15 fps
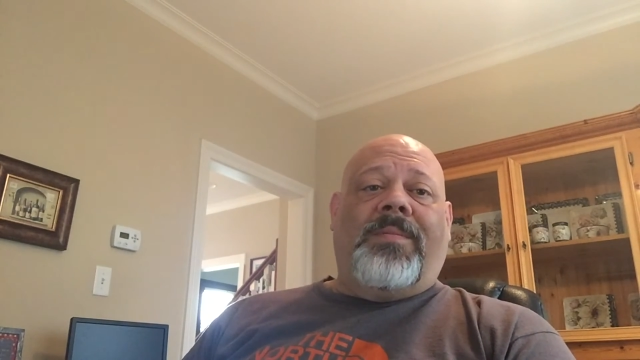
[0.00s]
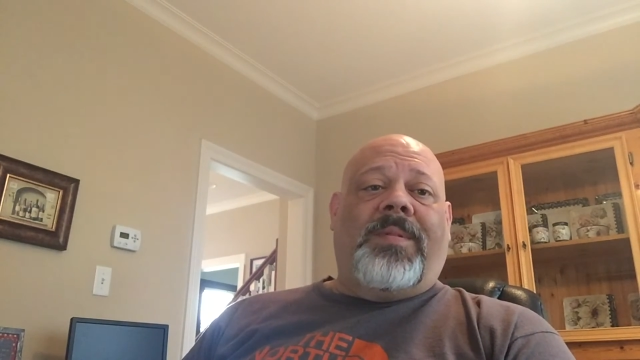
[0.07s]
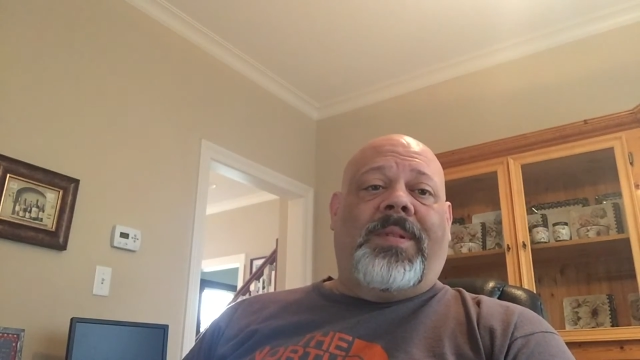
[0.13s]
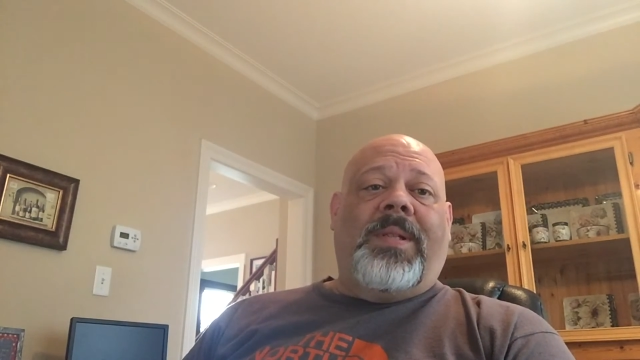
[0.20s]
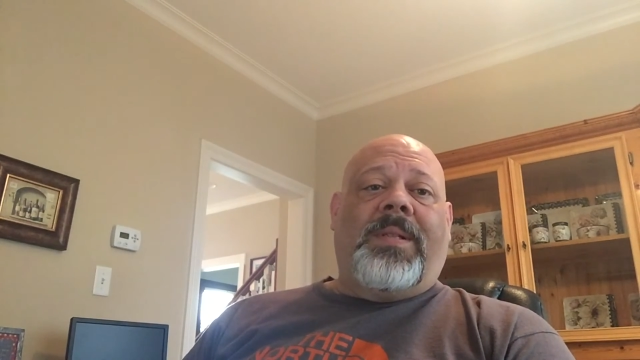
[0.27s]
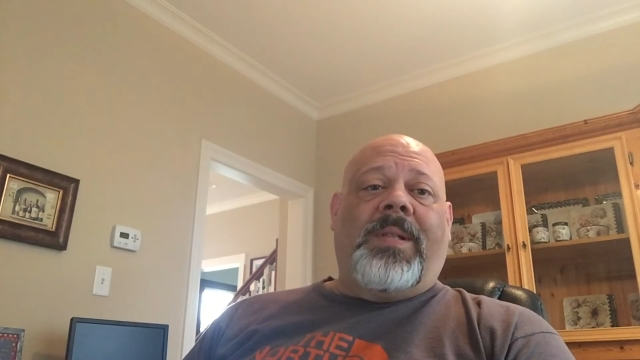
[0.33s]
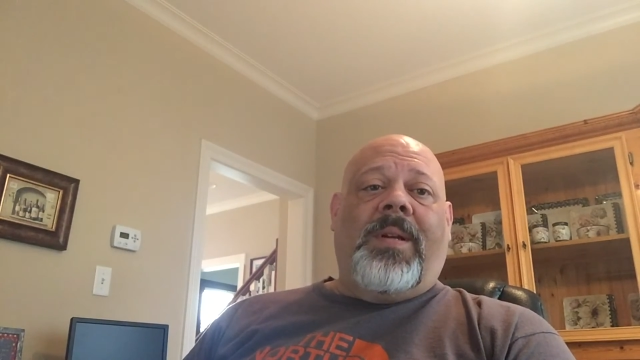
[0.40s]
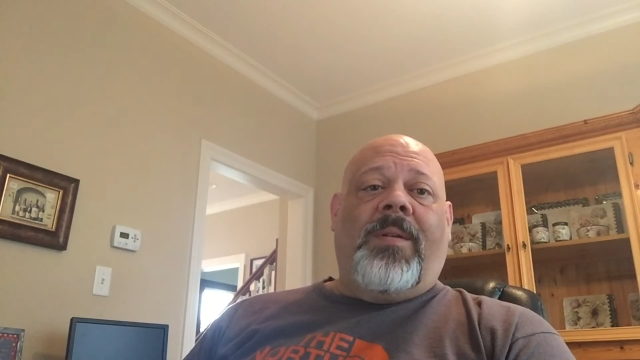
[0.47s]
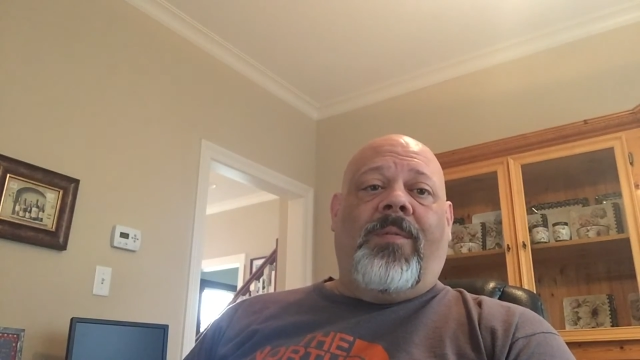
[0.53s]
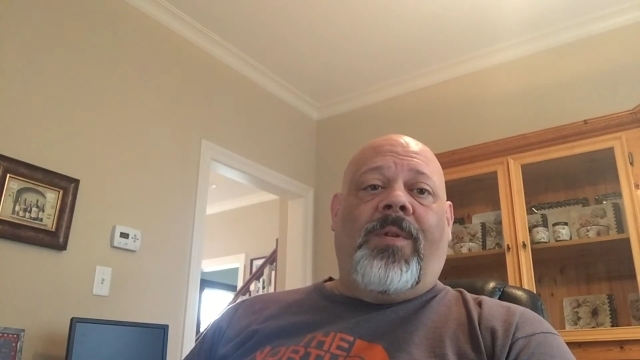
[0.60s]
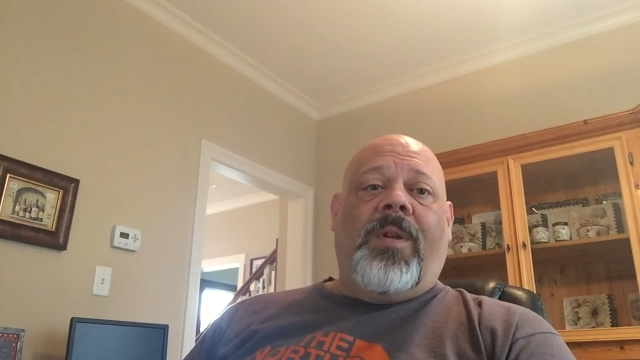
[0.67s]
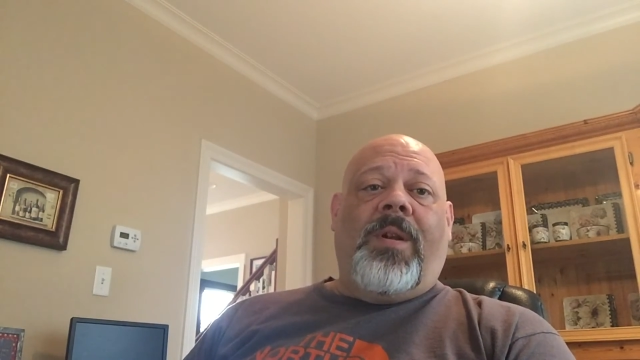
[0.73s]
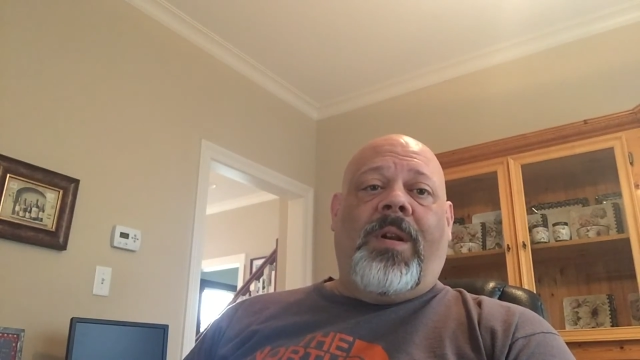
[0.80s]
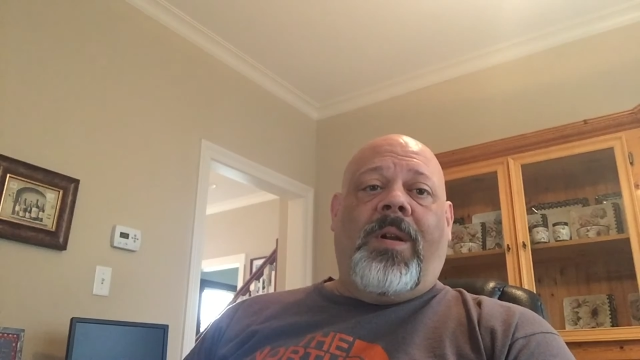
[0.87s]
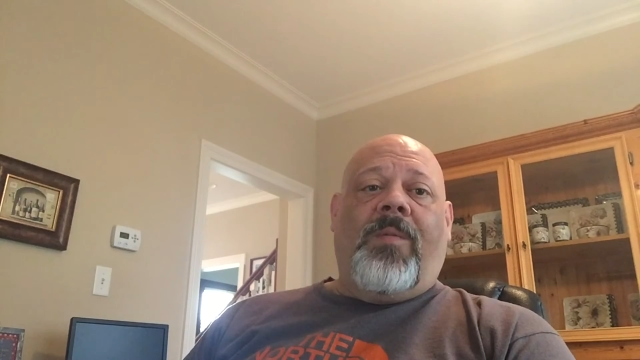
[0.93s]
sit there and
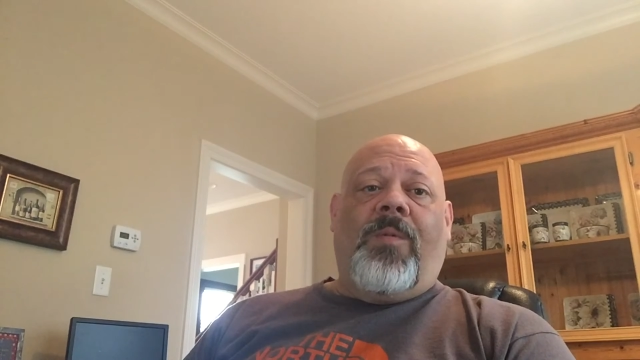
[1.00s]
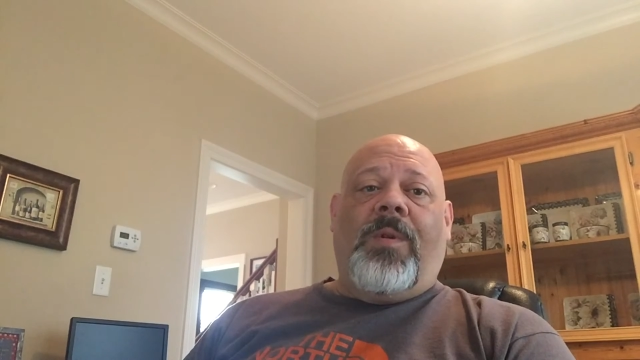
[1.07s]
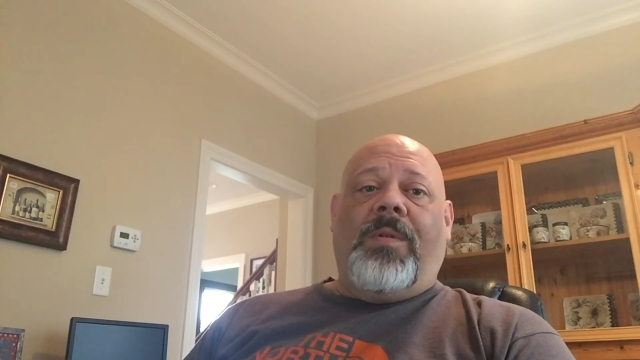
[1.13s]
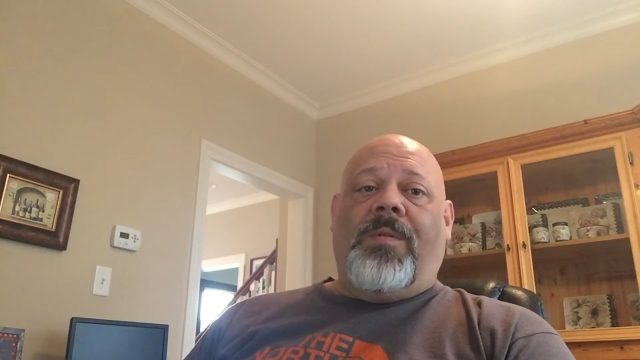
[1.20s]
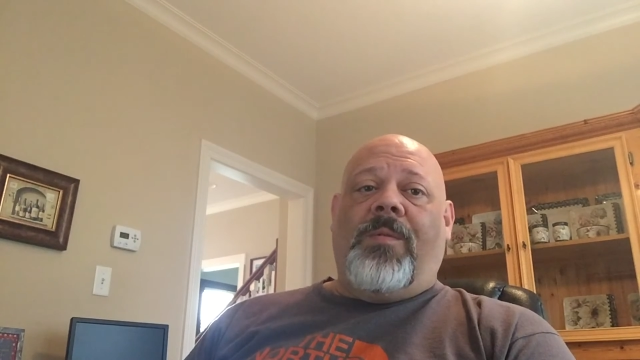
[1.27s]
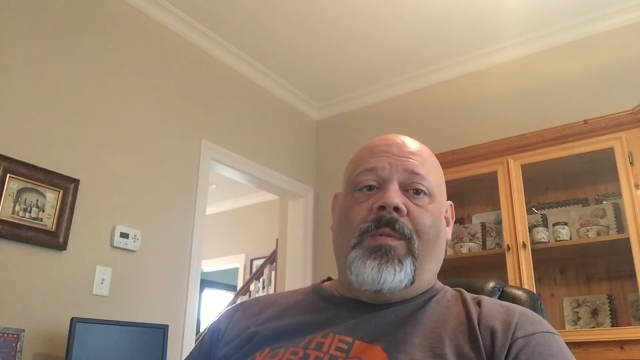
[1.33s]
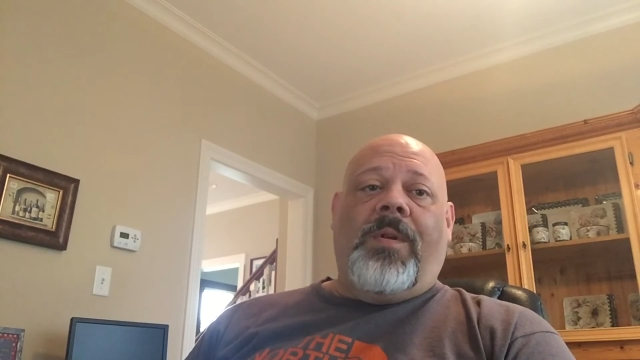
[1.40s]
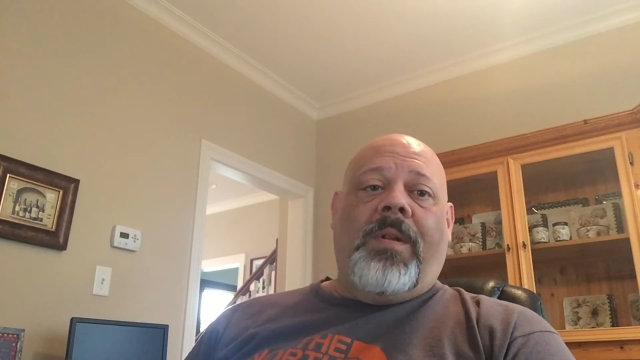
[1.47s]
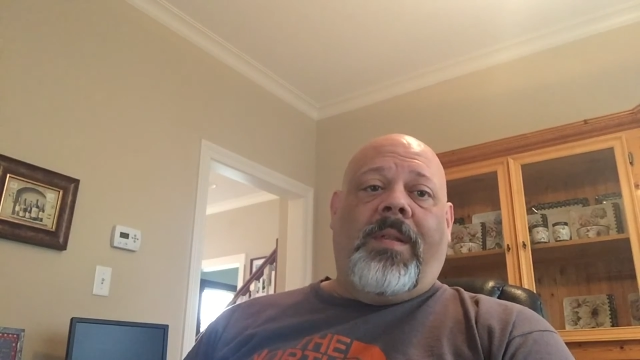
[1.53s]
run it at 120,